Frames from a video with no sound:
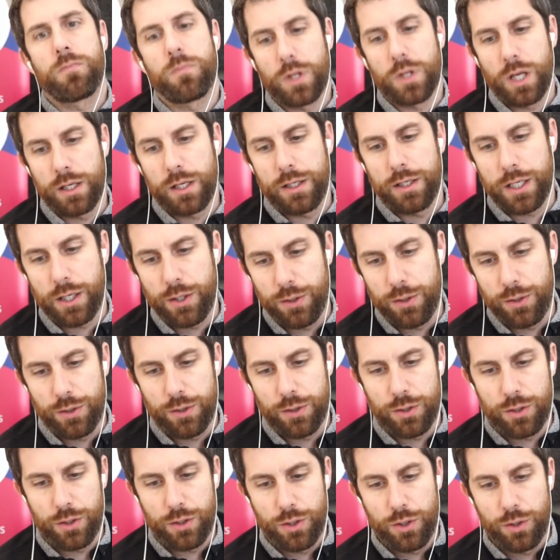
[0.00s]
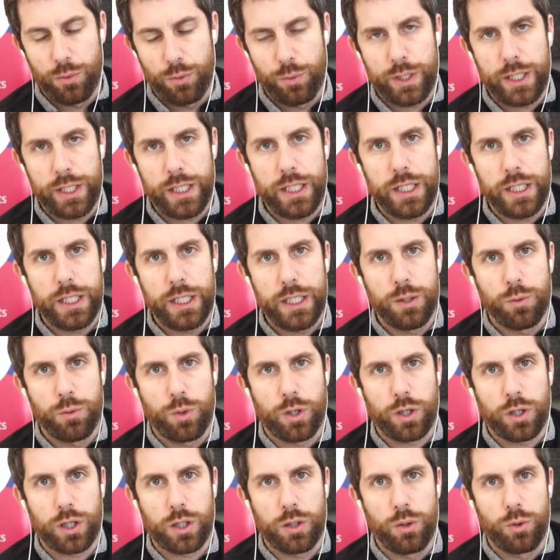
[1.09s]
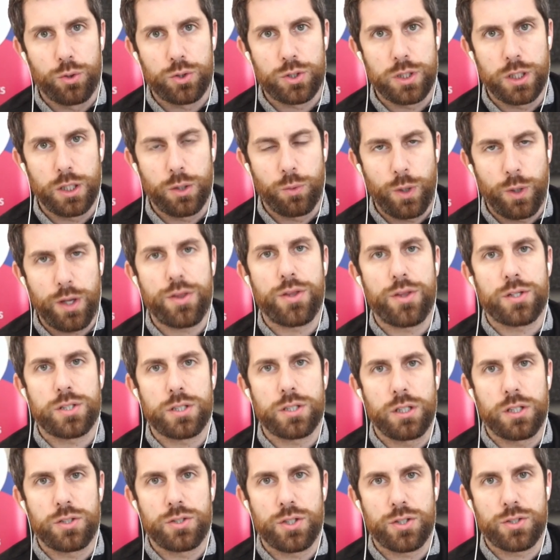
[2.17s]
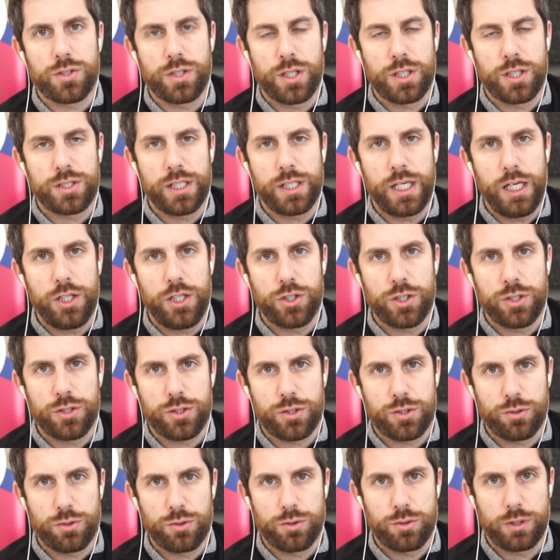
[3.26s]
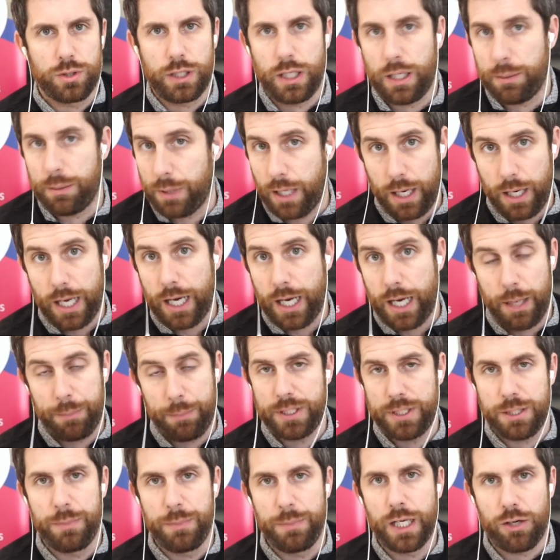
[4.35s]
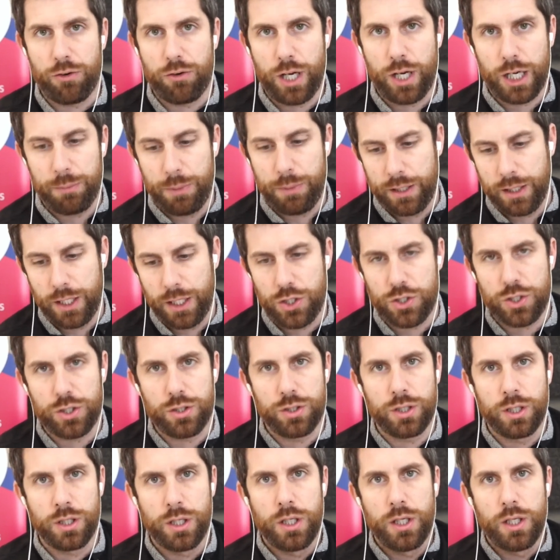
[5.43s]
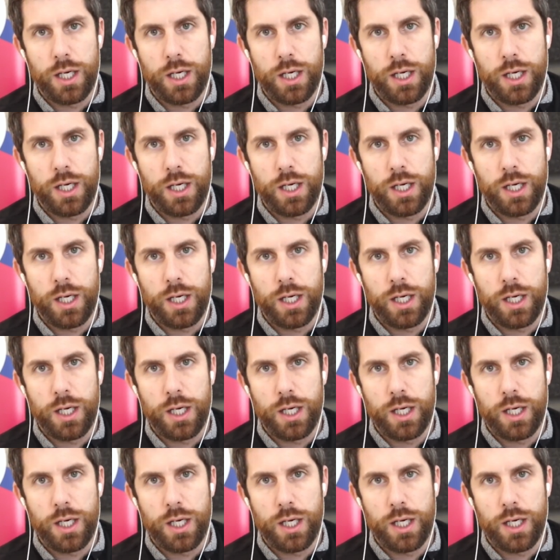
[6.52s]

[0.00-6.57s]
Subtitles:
Now, we work closely with the solicitors and estate agents, so you know, I'm happy to make a recommendation,